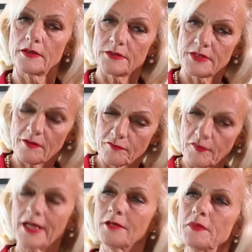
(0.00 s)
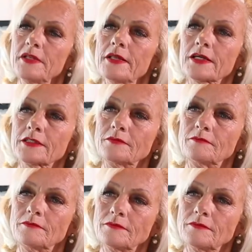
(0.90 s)
They find me there,
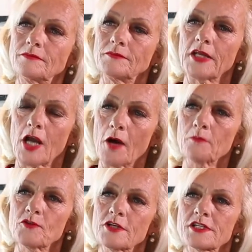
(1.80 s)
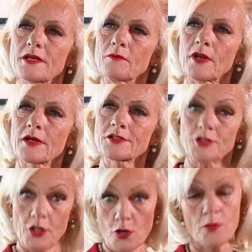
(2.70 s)
they come to the seminars,
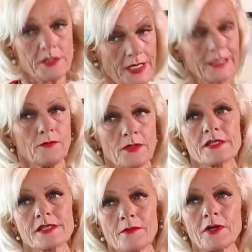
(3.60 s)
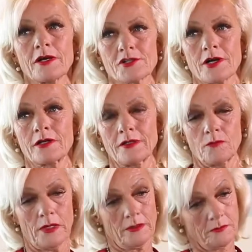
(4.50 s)
they know exactly when the seminars are, they're
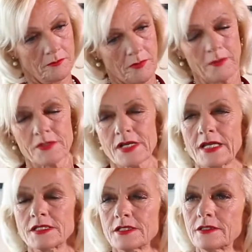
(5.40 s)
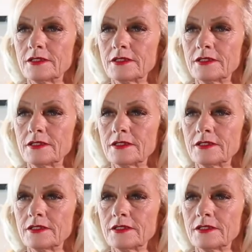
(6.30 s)
well publicized.